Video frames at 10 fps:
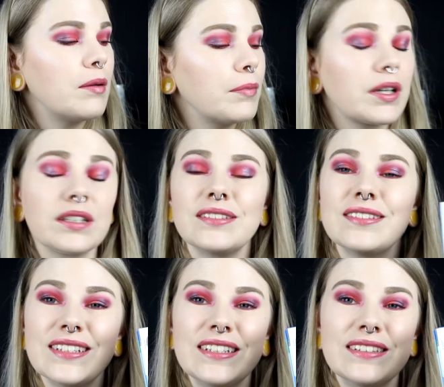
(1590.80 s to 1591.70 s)
because
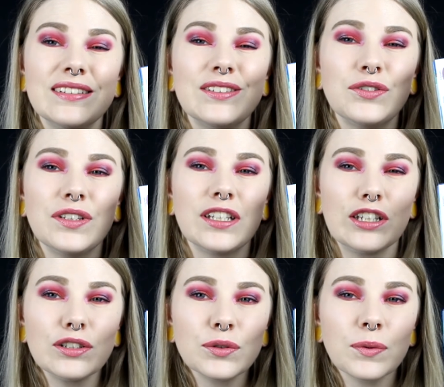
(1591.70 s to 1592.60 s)
it's easy to see
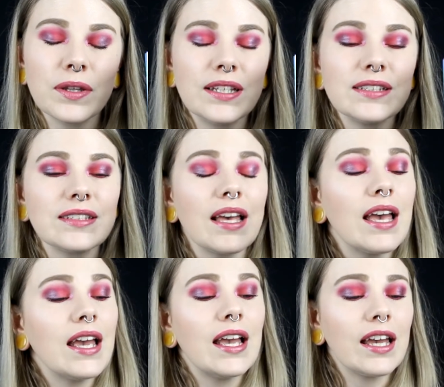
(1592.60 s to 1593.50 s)
looks with this
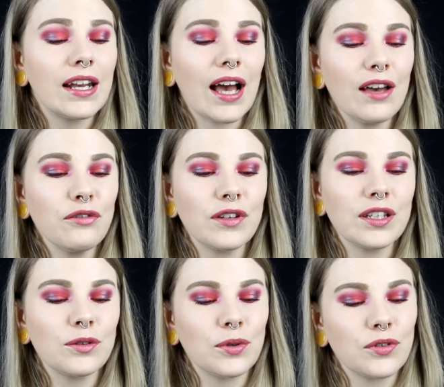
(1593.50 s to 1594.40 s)
and I think
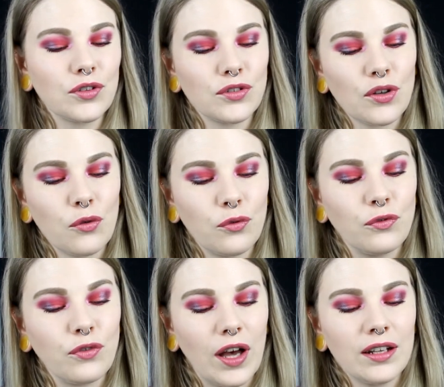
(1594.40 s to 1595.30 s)
it was so
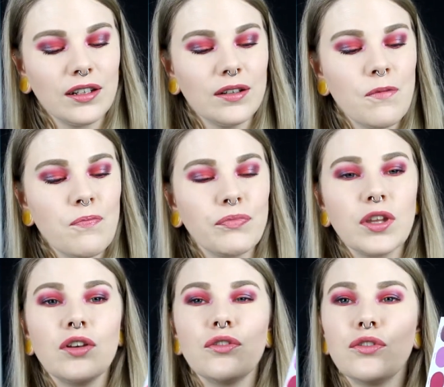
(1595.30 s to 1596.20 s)
fun
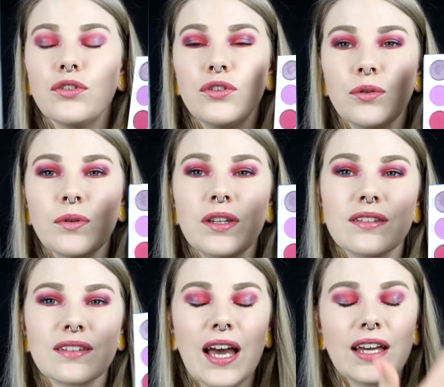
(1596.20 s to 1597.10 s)
to do
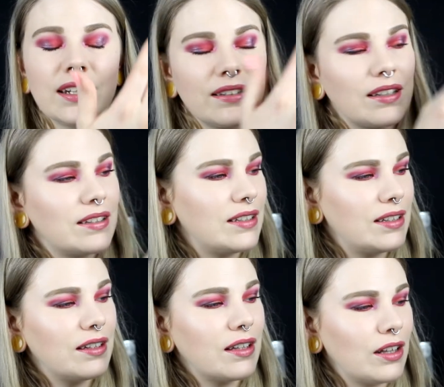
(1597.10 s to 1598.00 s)
this kind that I
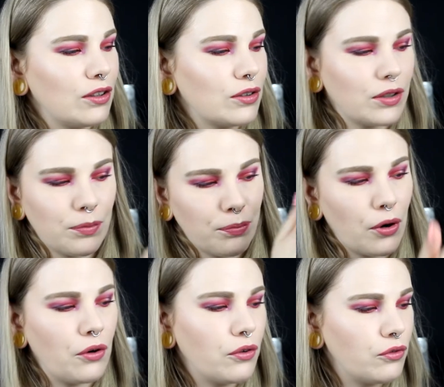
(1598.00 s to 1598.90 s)
did look
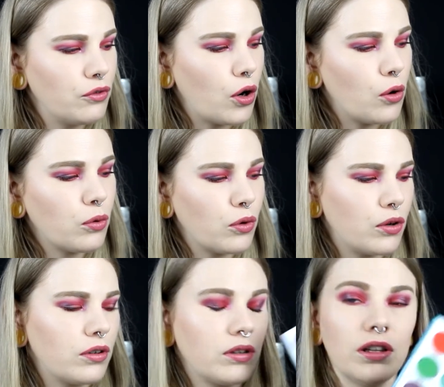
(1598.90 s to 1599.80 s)
per row
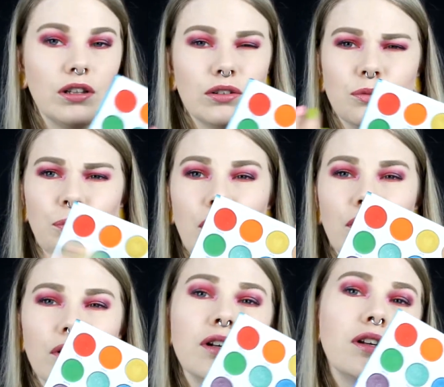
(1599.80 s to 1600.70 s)
or look per